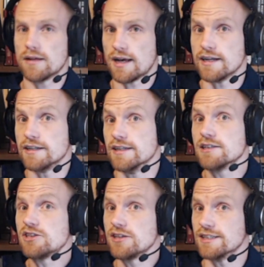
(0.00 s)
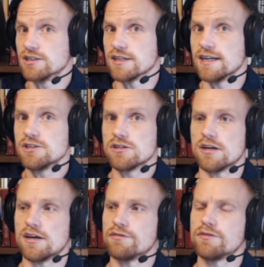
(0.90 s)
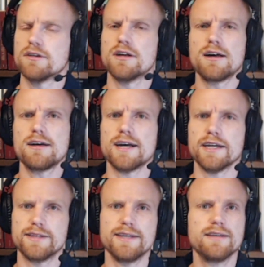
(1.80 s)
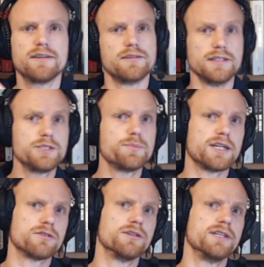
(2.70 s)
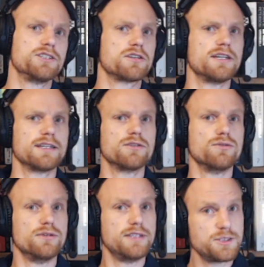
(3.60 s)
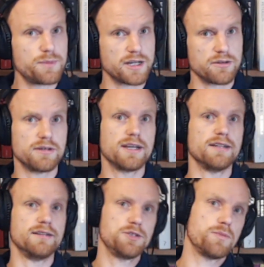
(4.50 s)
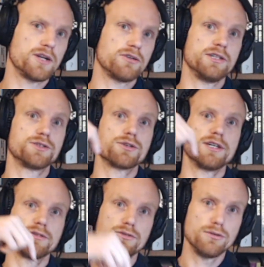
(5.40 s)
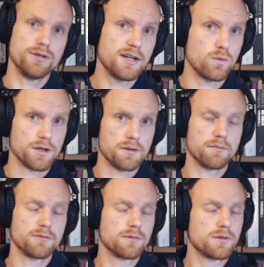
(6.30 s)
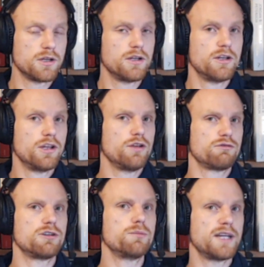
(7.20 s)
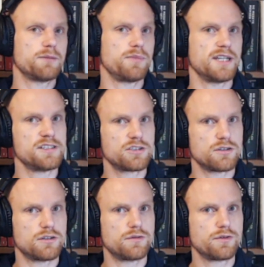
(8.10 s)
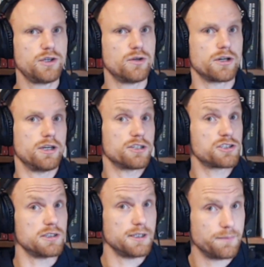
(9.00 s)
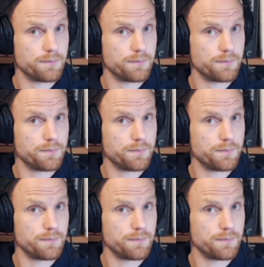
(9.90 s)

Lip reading: ideas, insights of, I think this pattern is connected to this pattern, and this pattern is connected to that one. From that place of curiosity.